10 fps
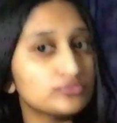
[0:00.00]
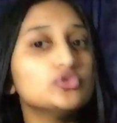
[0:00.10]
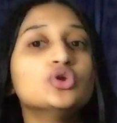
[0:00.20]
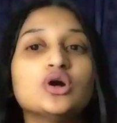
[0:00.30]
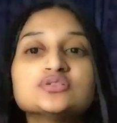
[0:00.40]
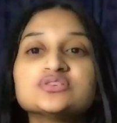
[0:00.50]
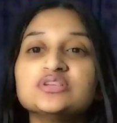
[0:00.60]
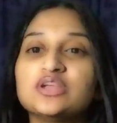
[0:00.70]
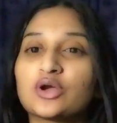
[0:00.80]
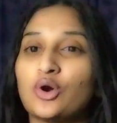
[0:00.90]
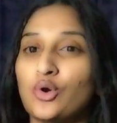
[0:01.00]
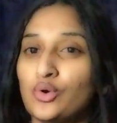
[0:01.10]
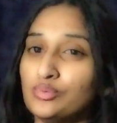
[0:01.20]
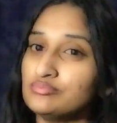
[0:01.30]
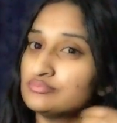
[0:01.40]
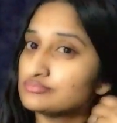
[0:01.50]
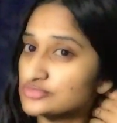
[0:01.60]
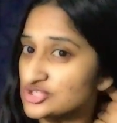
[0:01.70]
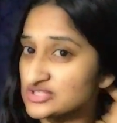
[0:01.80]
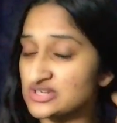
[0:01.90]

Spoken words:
You also need a comb just to